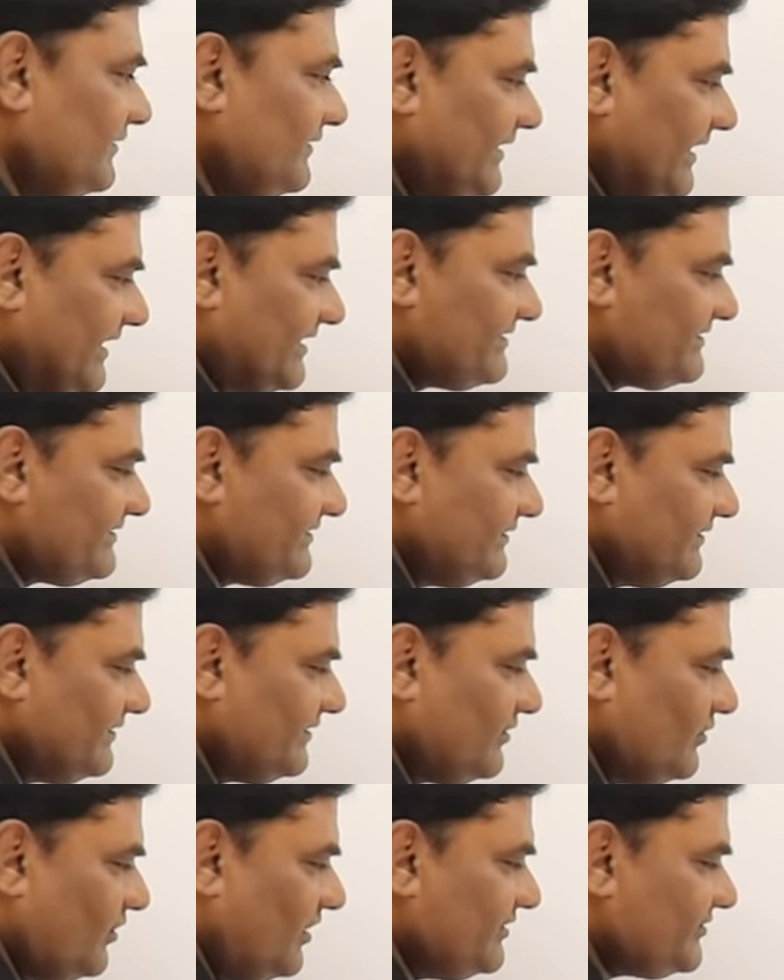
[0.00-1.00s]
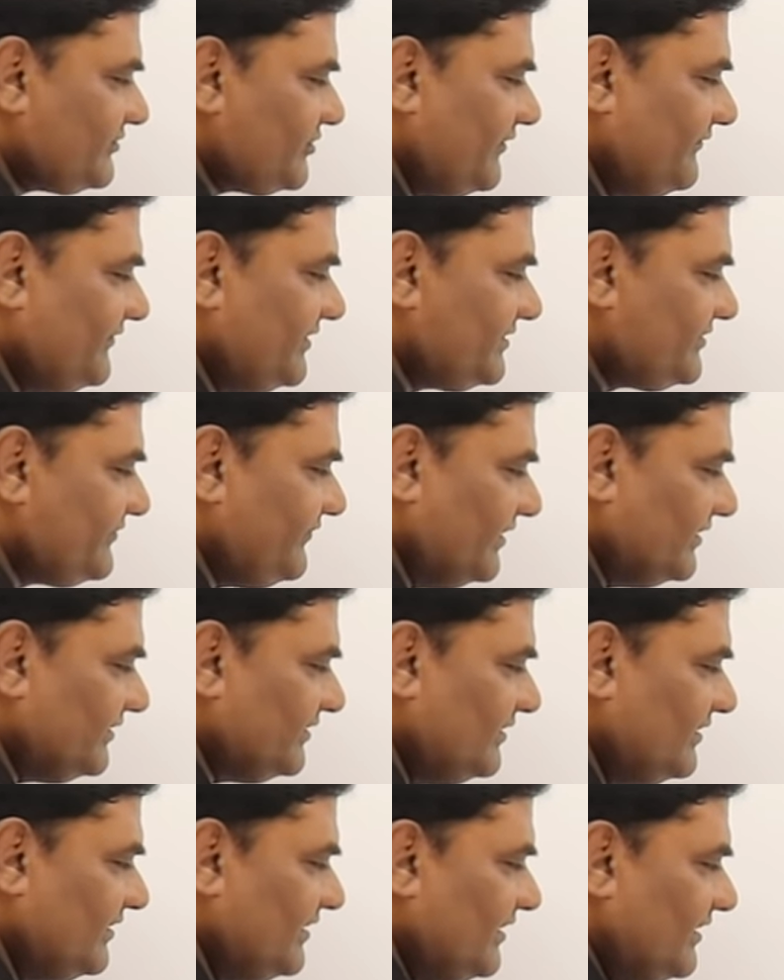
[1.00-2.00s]
next, cost of this one.
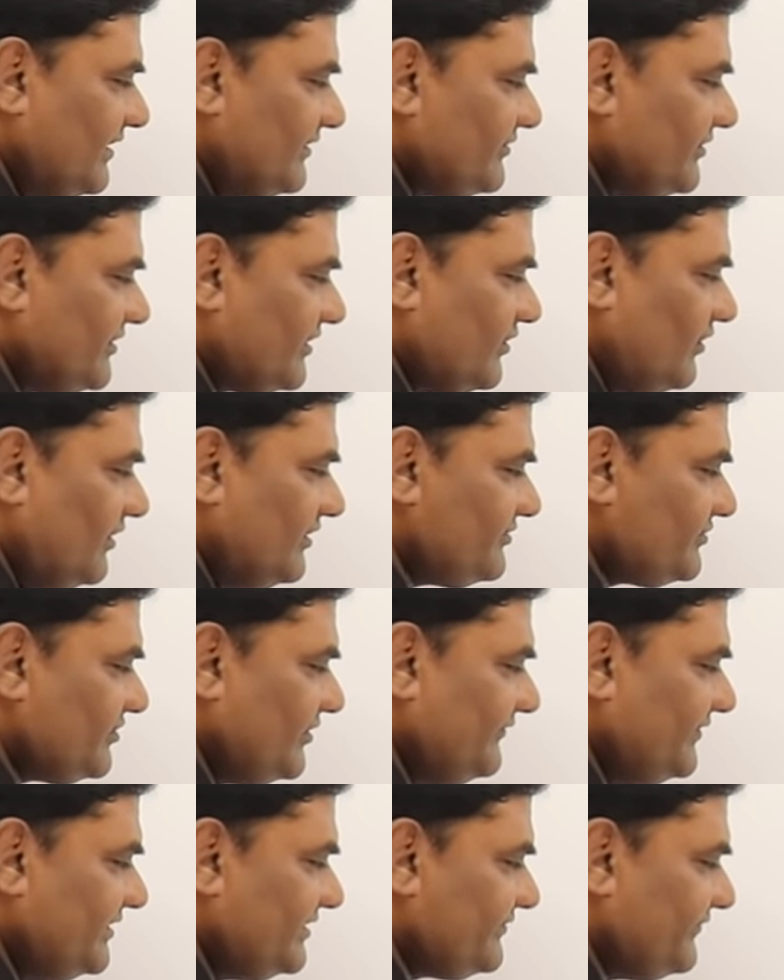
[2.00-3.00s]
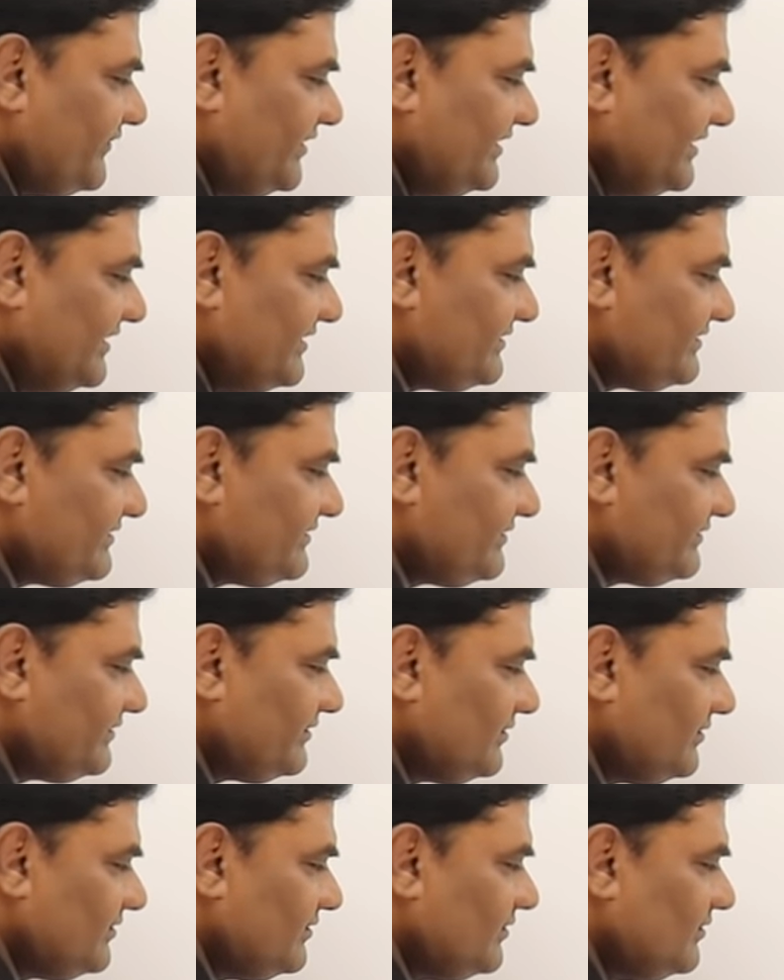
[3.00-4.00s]
So the cost of this one is,
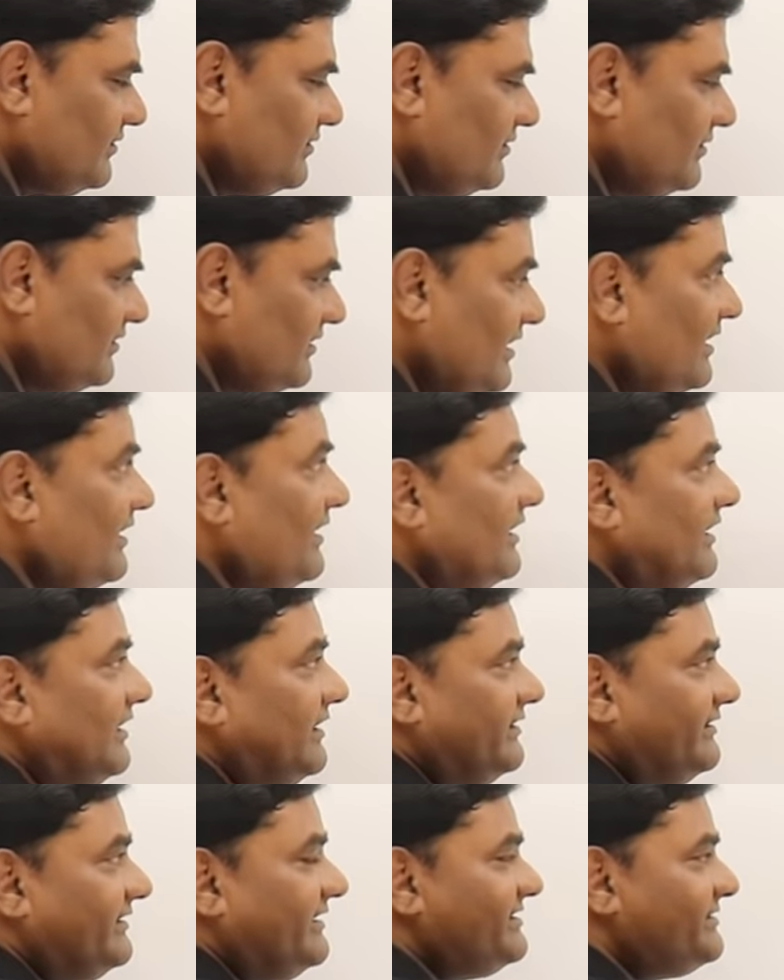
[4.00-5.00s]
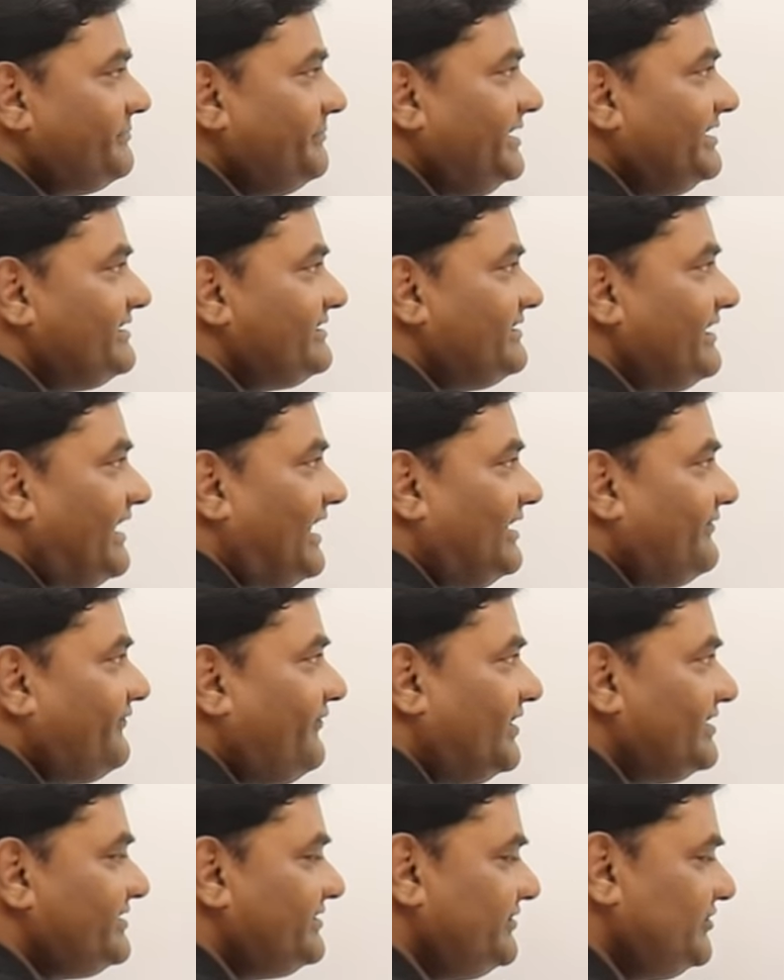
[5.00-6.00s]
this means that
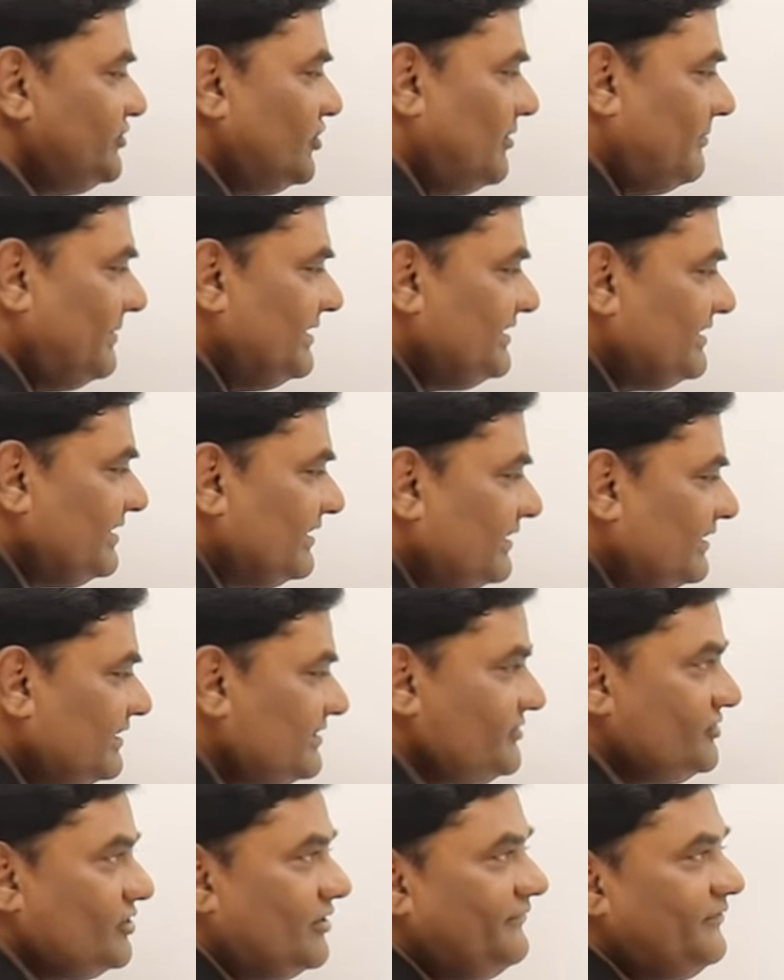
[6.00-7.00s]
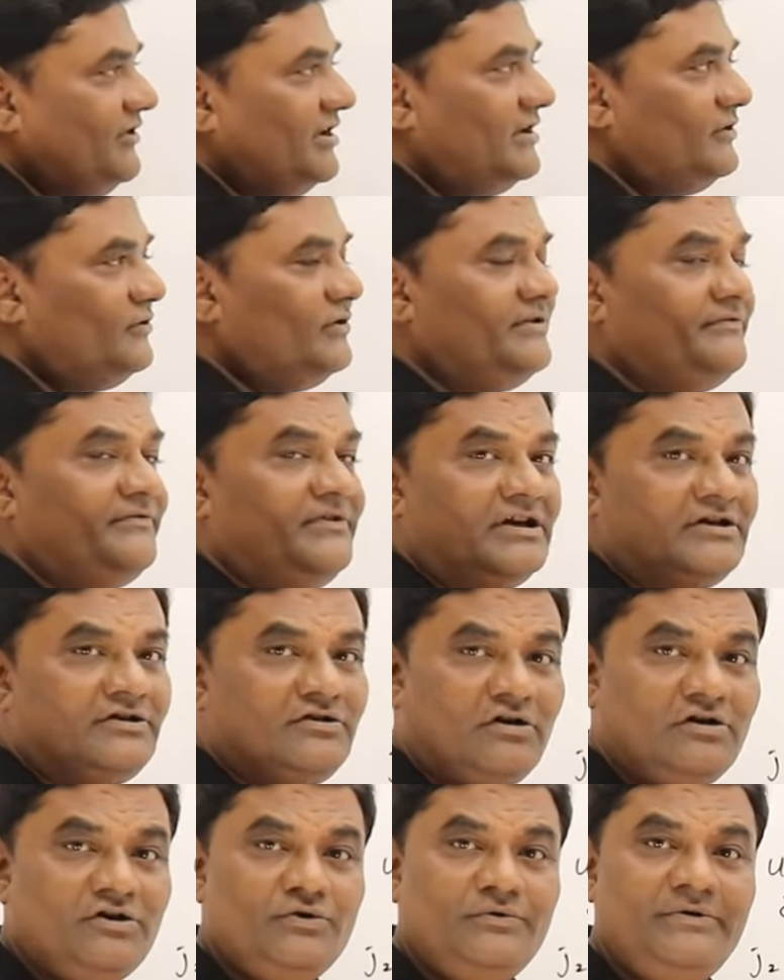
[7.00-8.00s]
first job and third job we are doing, we are
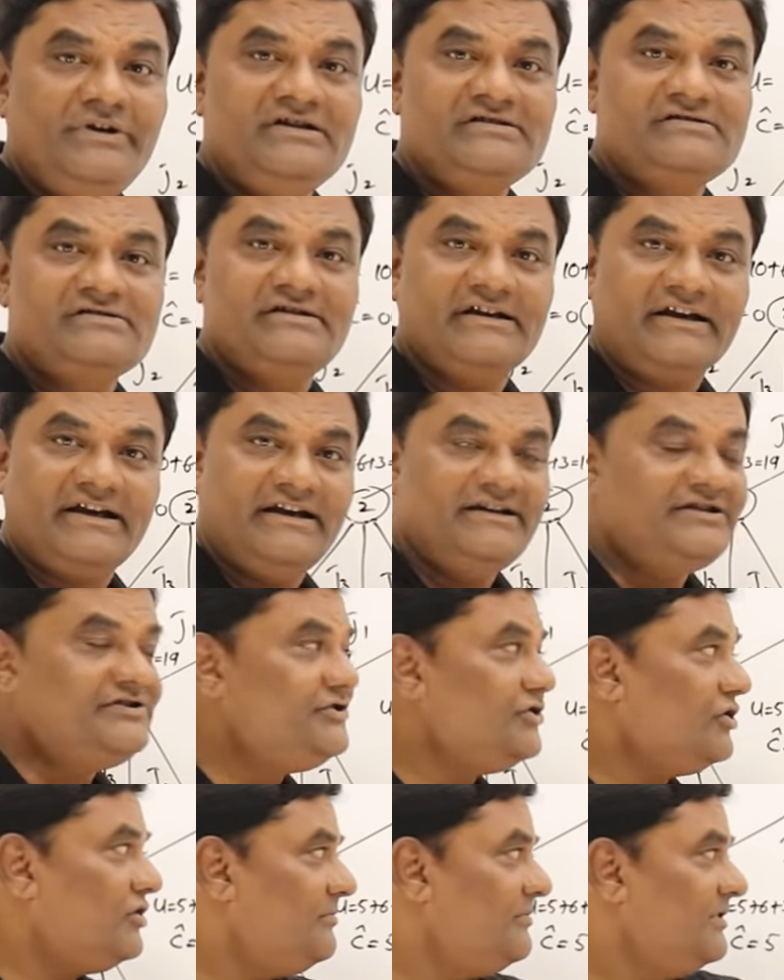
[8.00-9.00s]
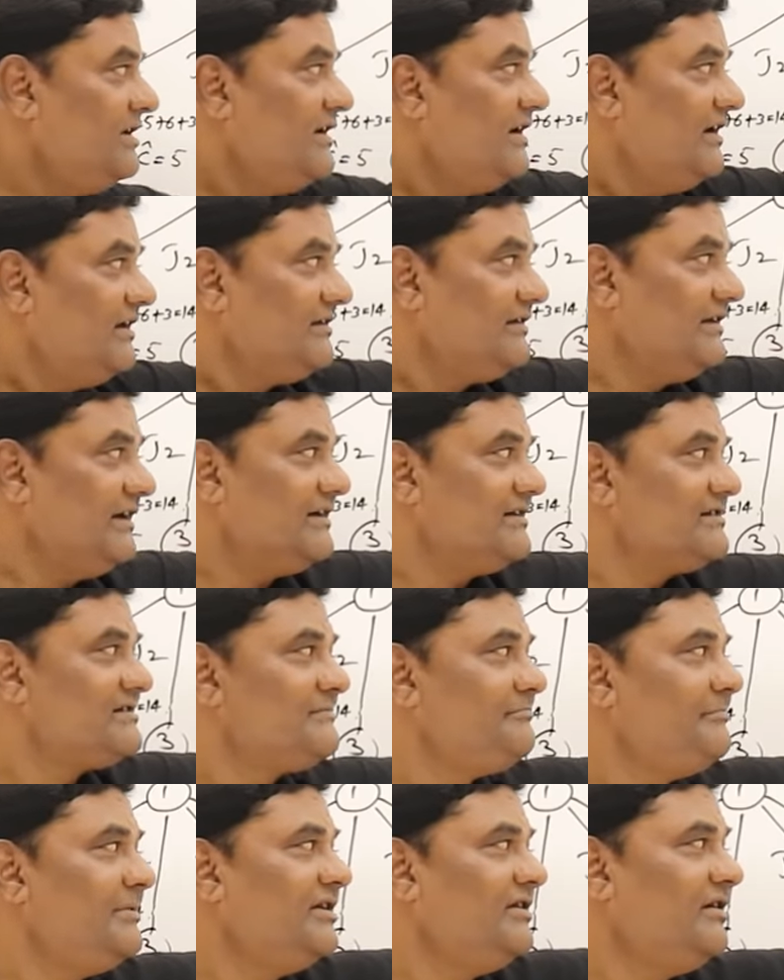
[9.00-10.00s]
not doing second job, that is
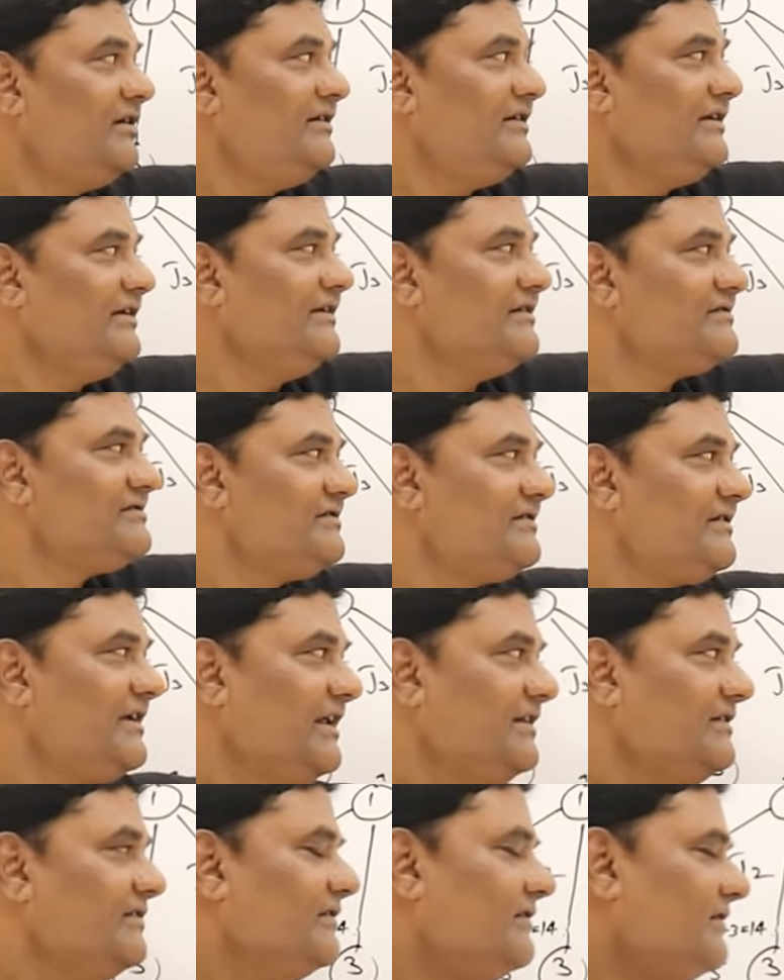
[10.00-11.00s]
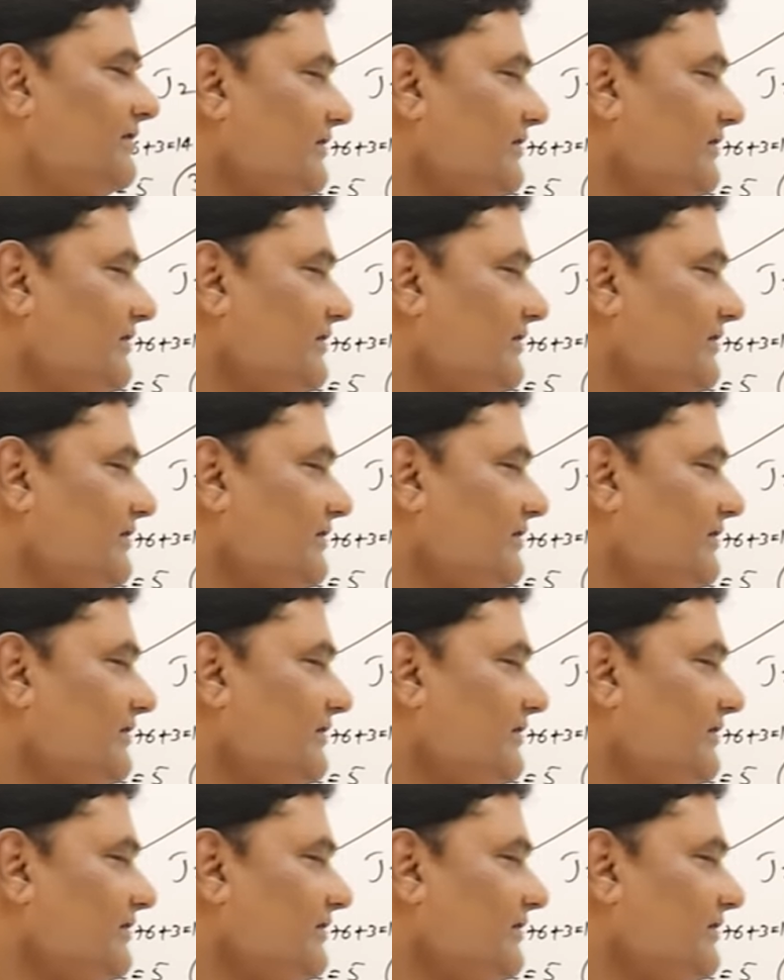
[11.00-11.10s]
penalty is 10.